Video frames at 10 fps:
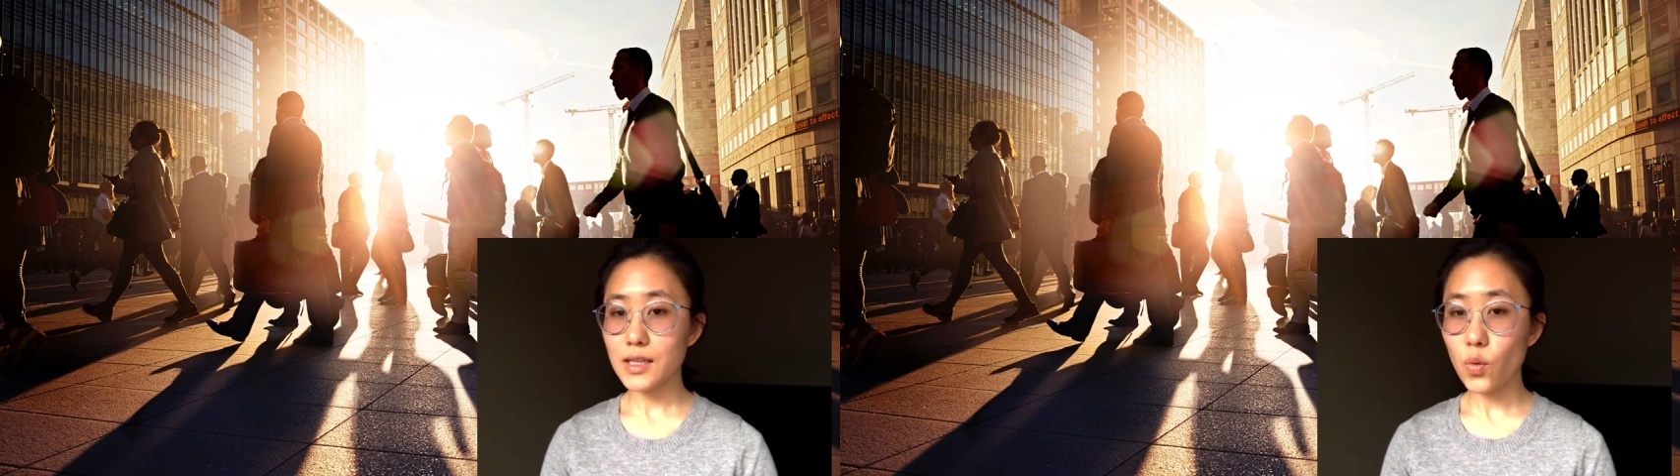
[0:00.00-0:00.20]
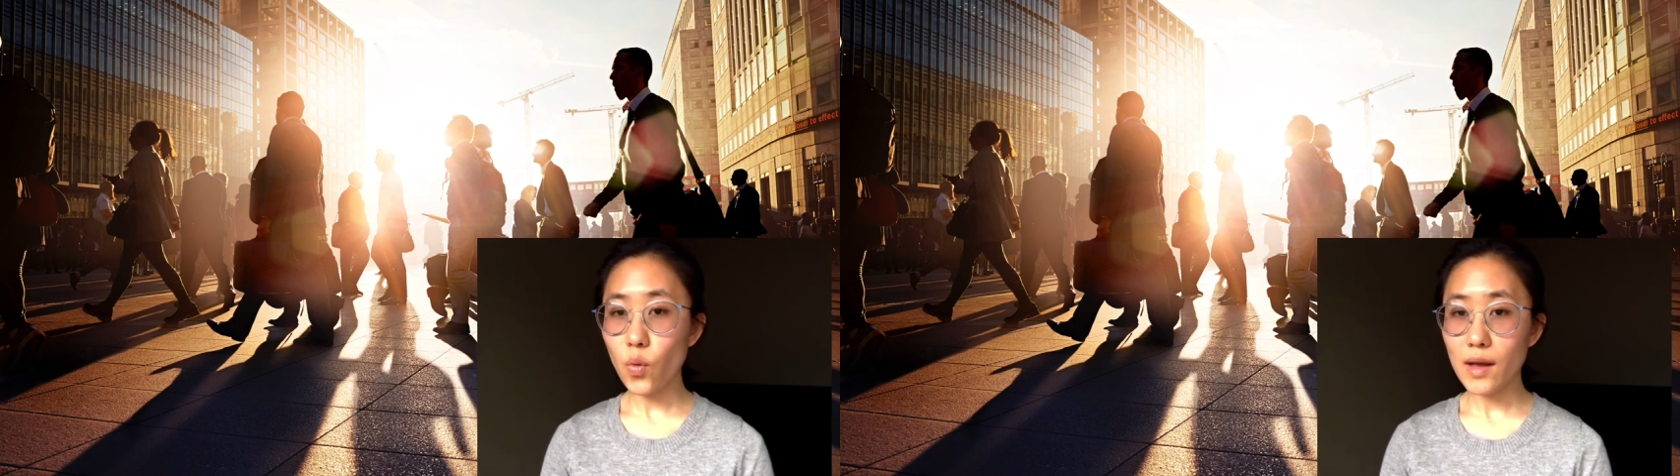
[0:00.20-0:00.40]

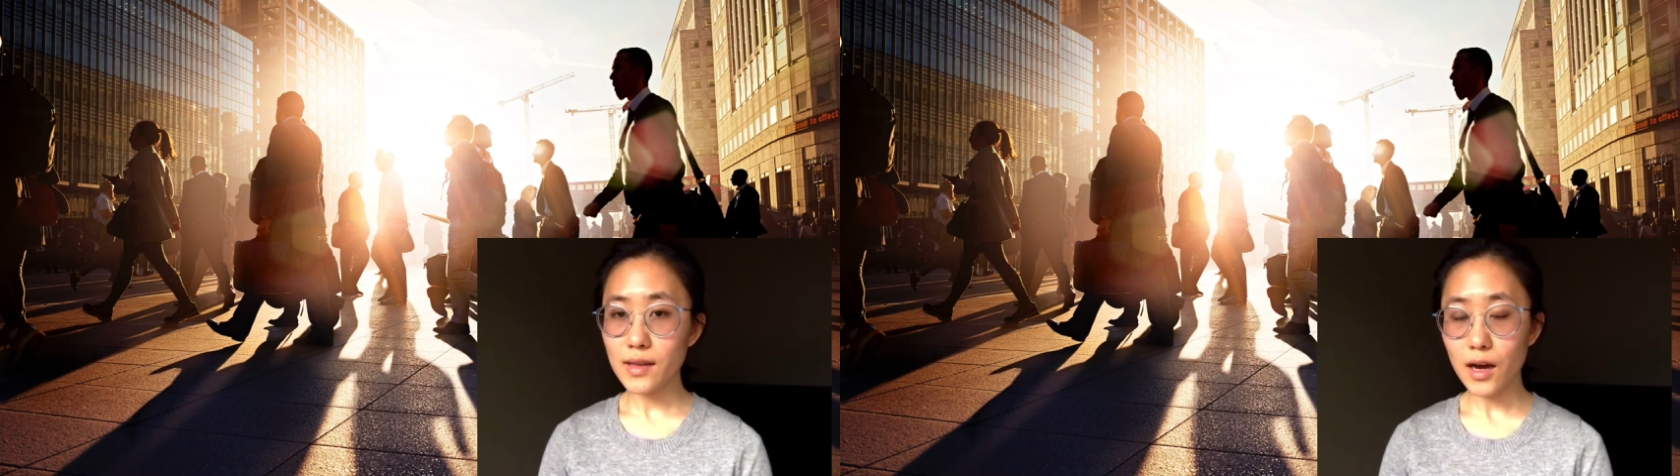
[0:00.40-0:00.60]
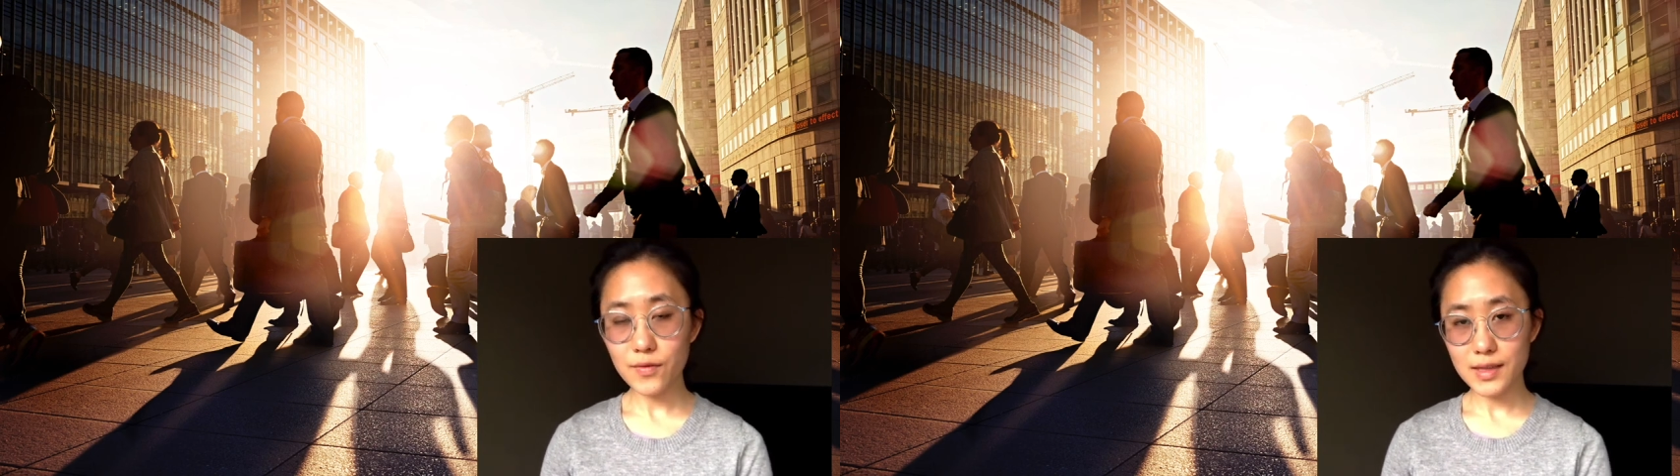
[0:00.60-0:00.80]
in
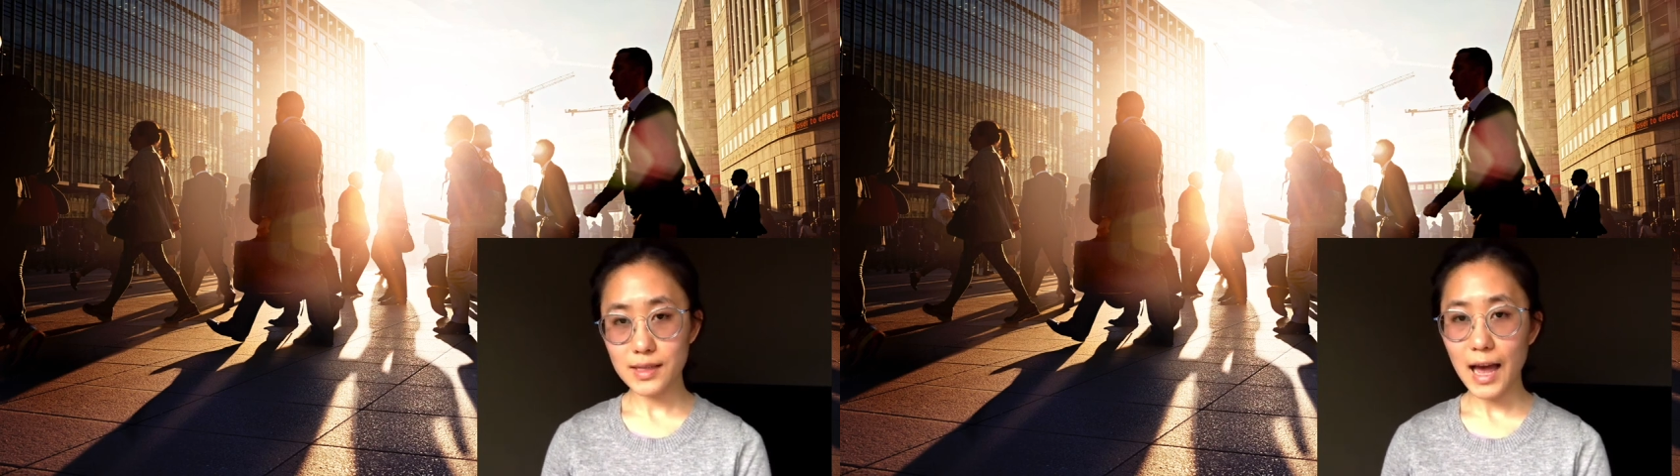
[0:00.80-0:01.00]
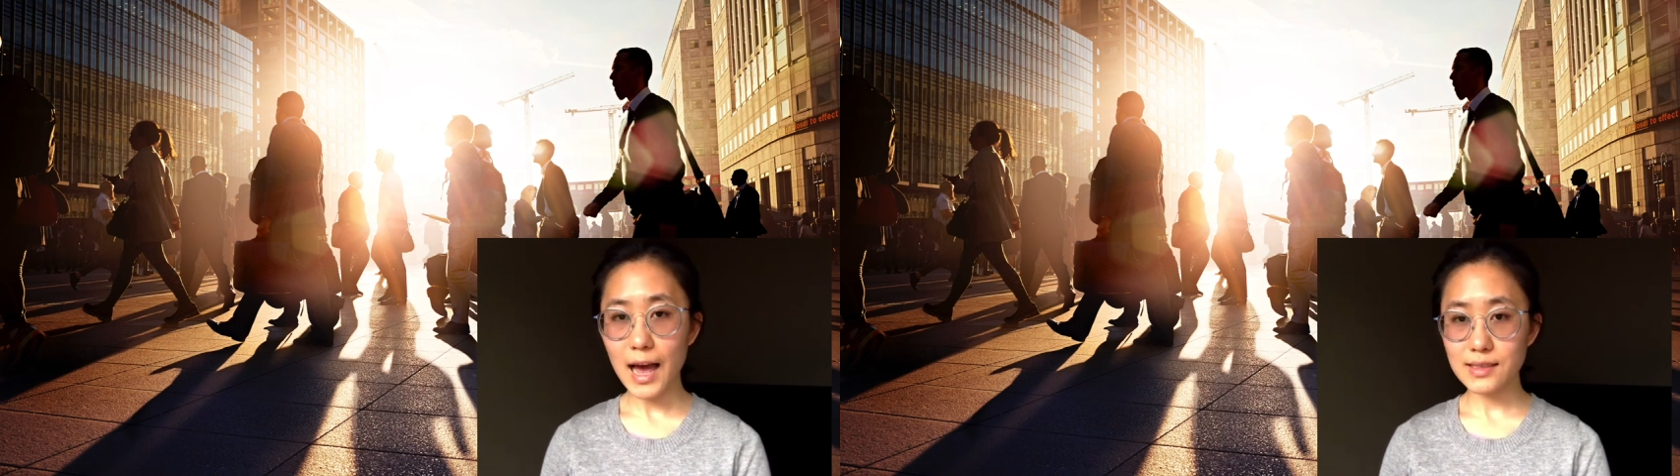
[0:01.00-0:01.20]
one of the
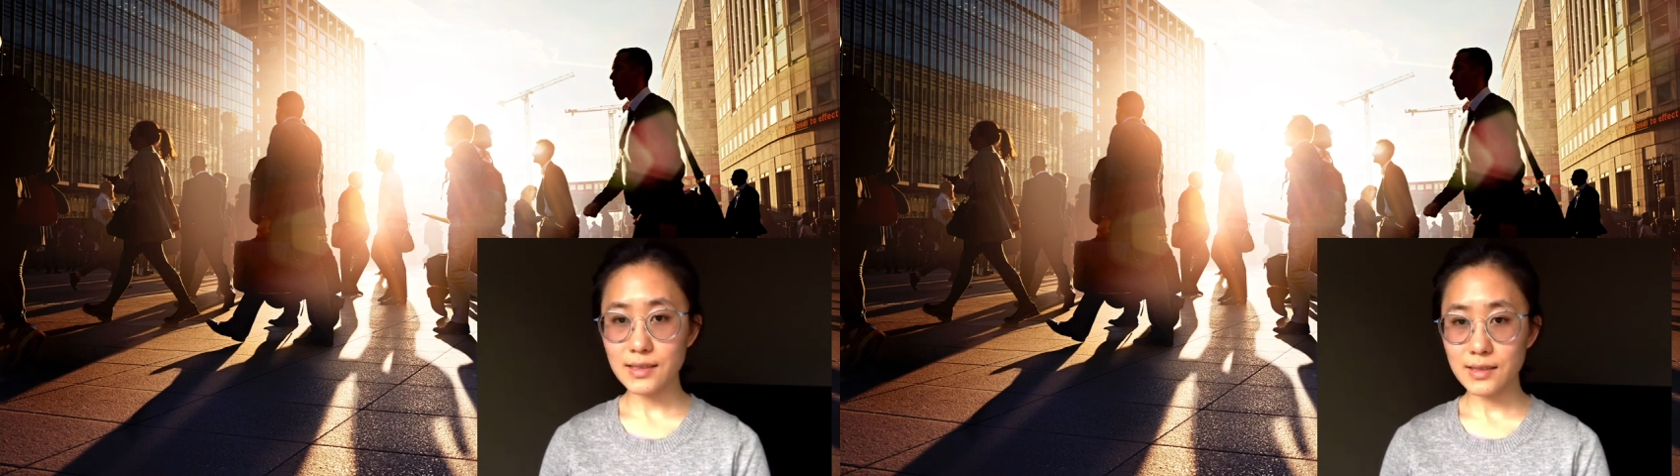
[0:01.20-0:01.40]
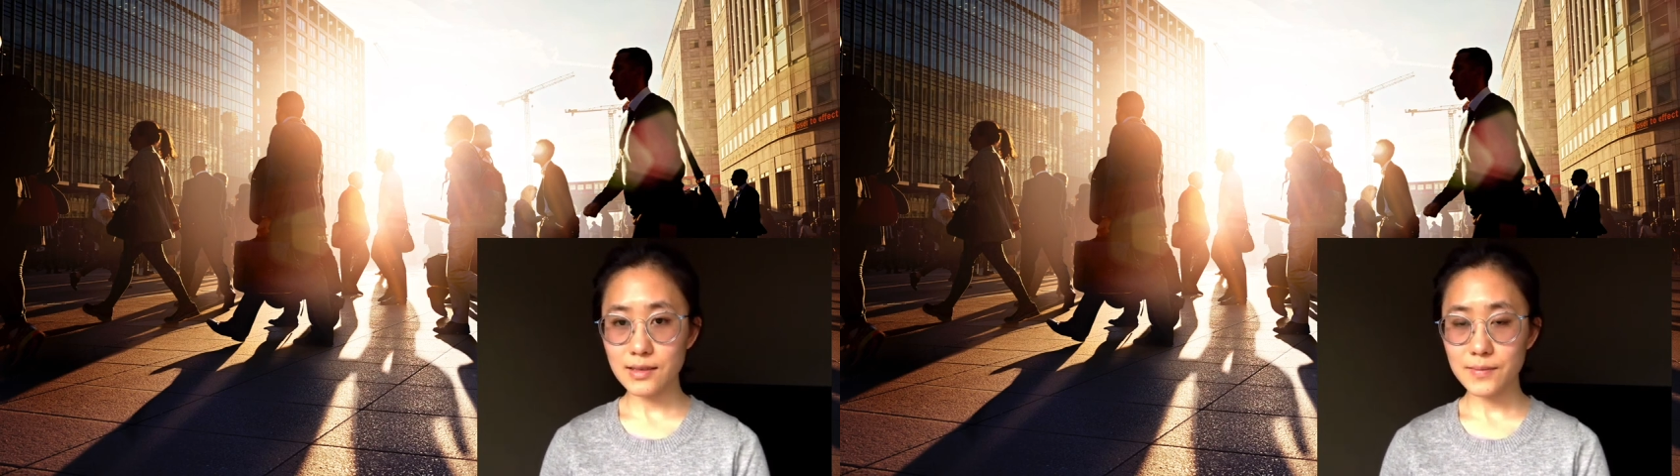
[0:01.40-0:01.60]
tasks.